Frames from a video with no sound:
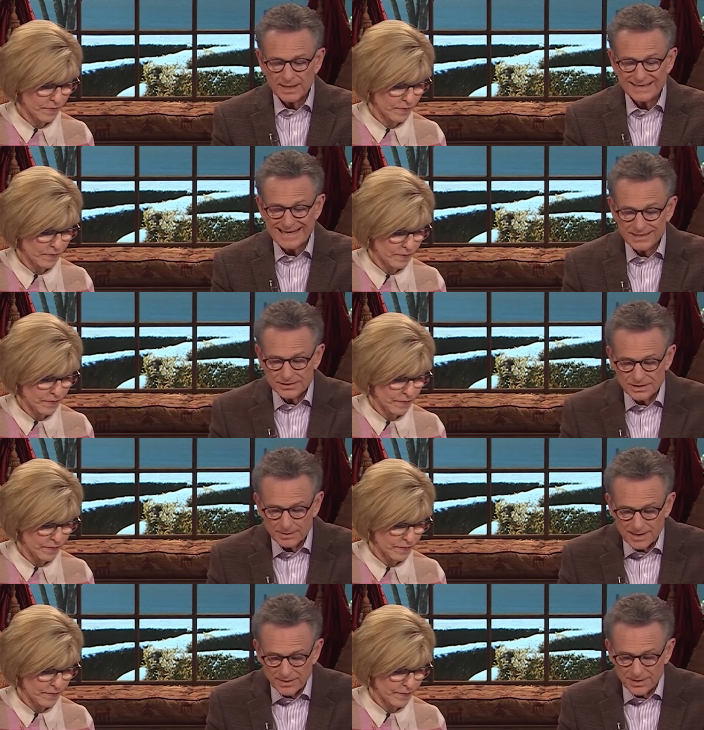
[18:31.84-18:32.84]
Speaker 1: against
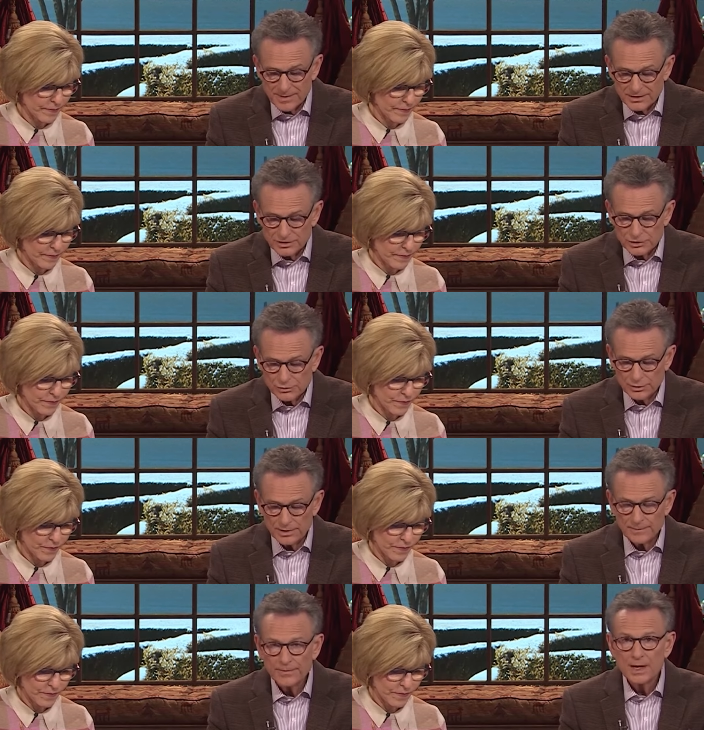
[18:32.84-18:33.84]
him, how they might destroy
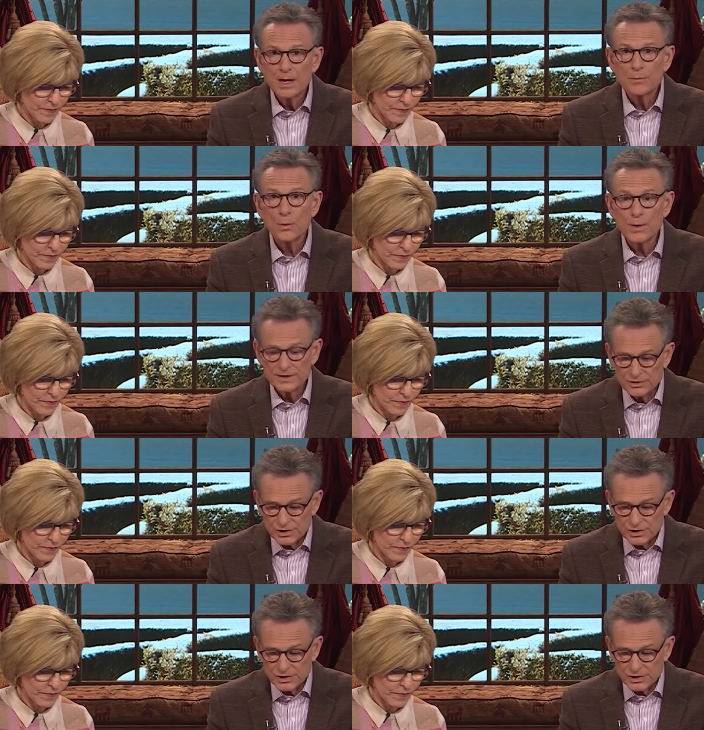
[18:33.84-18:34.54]
him. But when